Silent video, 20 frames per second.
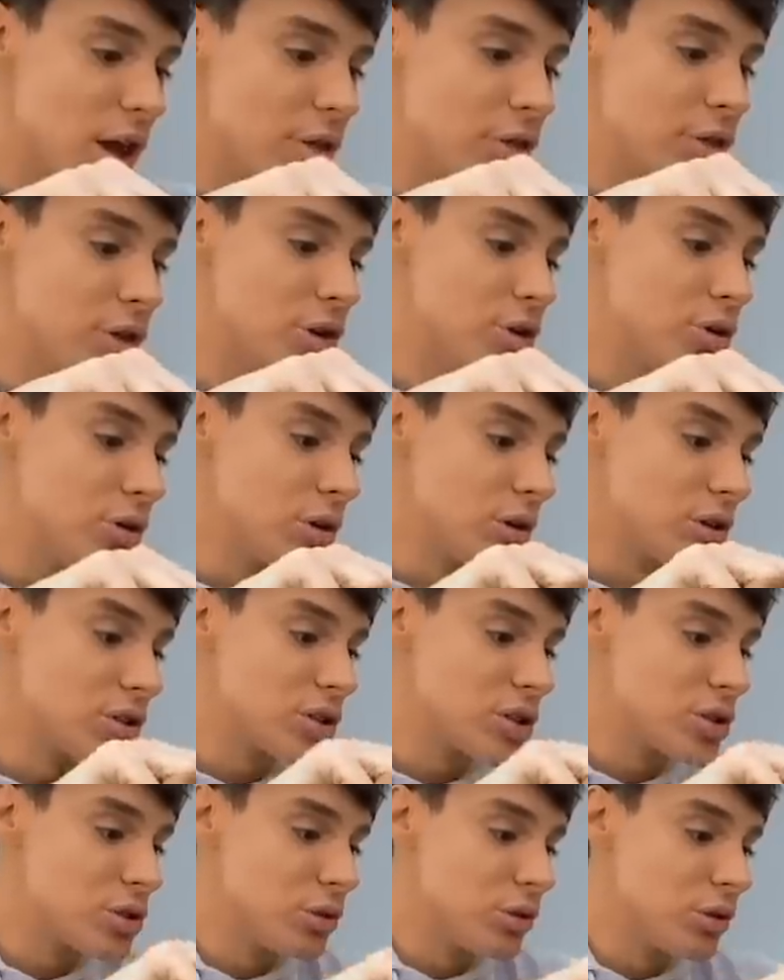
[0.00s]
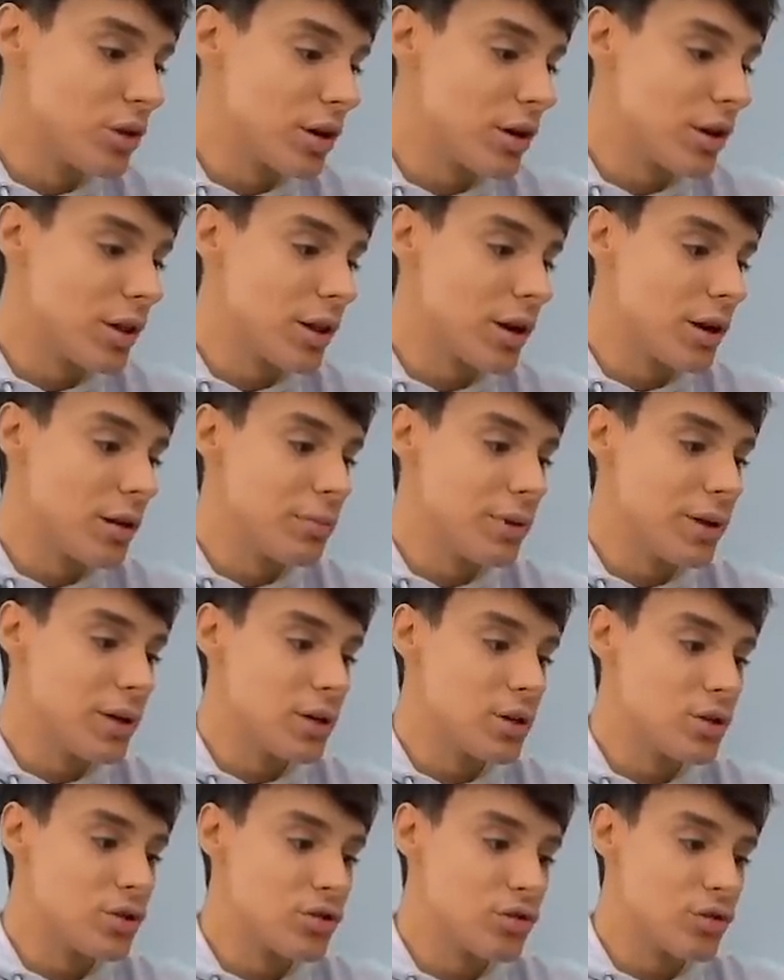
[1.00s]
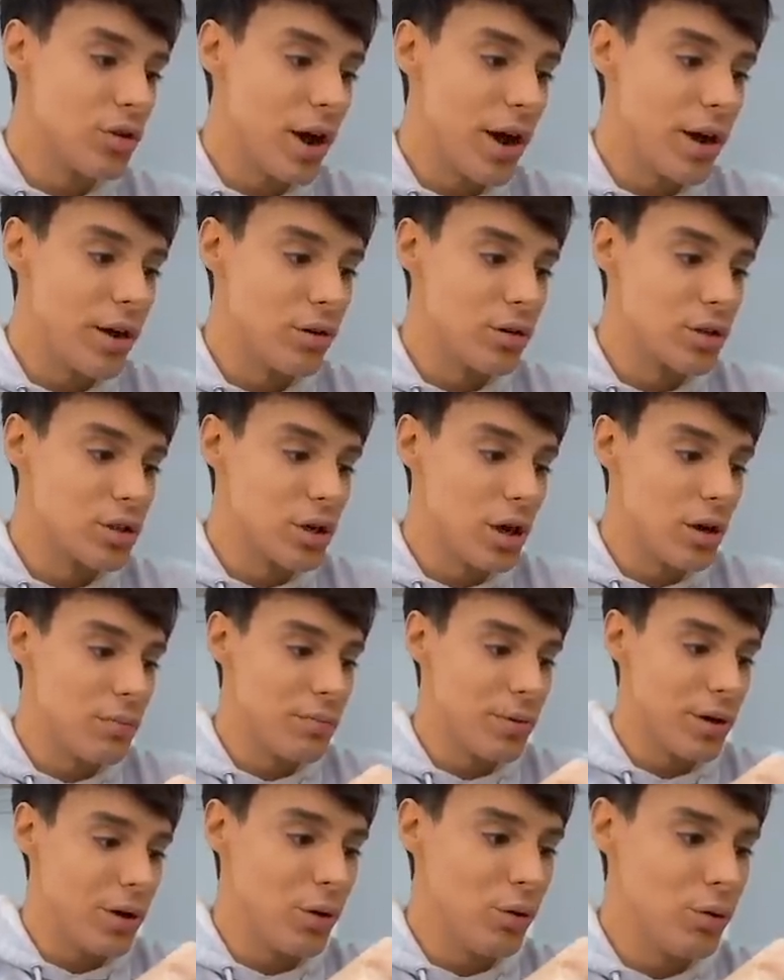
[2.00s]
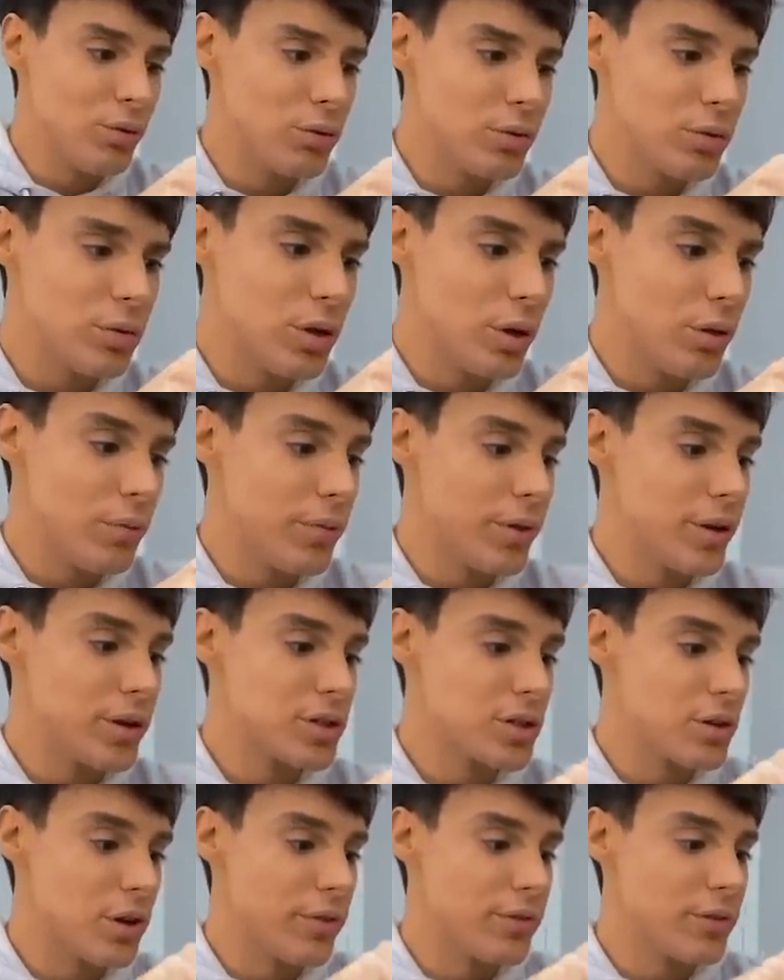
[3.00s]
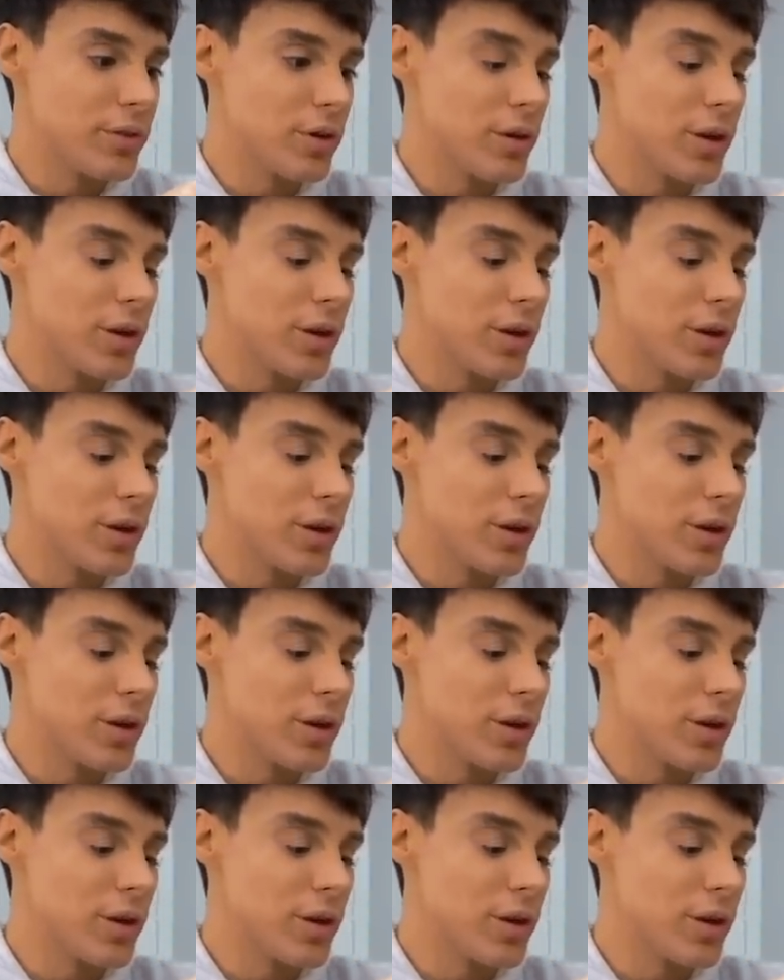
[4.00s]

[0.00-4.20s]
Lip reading: The noodles do look a little bit dry on top. Oh, nope, they're soft.